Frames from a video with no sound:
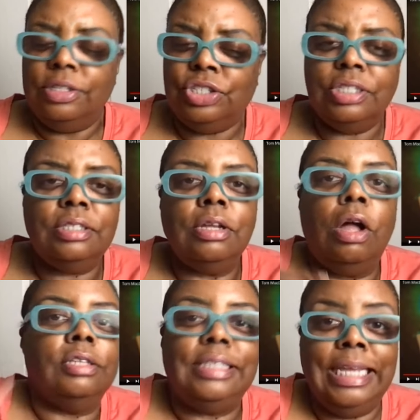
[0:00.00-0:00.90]
just
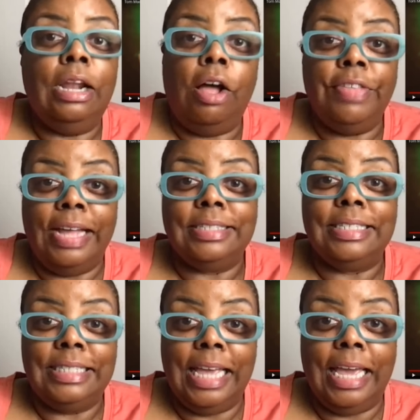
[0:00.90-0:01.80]
said all that
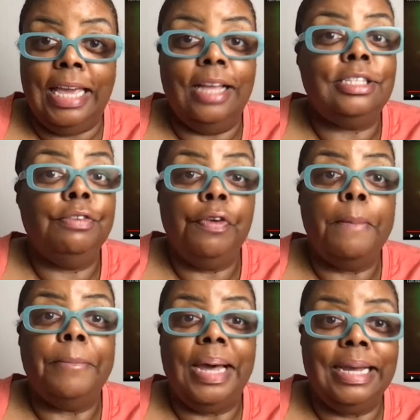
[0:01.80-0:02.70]
to say a
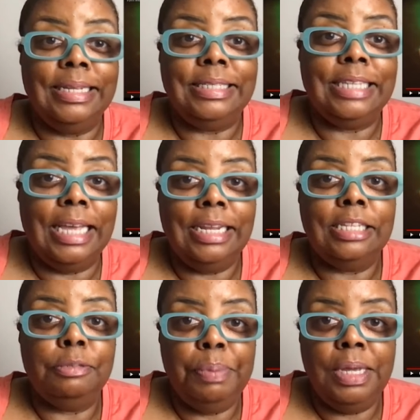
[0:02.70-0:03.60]
different mindset
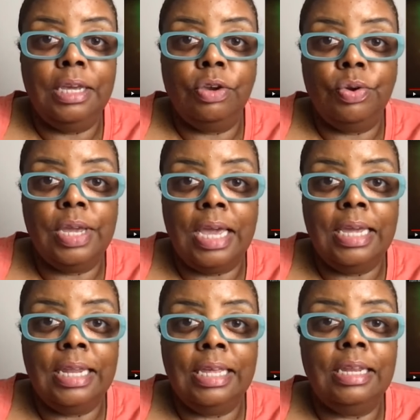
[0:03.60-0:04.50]
is being
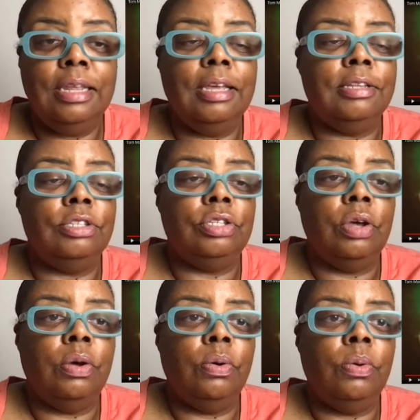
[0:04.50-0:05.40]
created, and
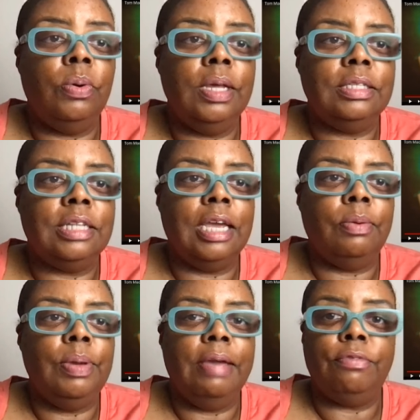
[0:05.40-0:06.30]
so it's
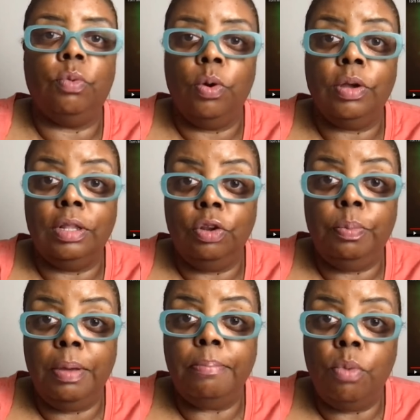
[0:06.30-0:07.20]
like we have to work a little
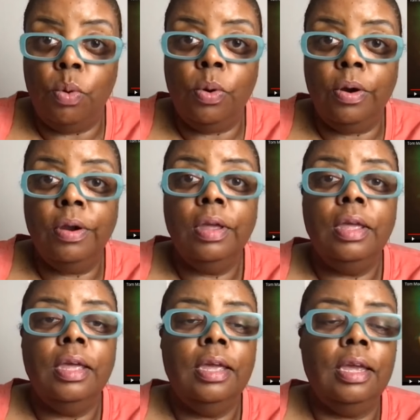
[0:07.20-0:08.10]
bit more
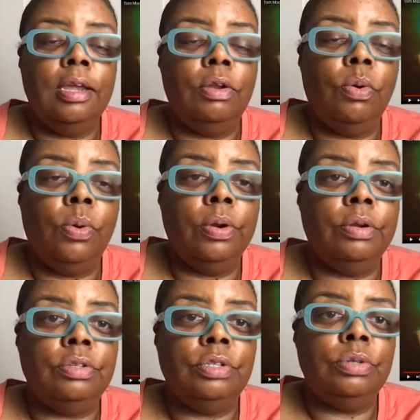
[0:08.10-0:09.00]
in
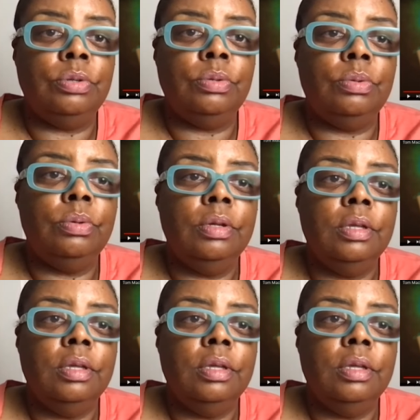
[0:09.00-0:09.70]
order to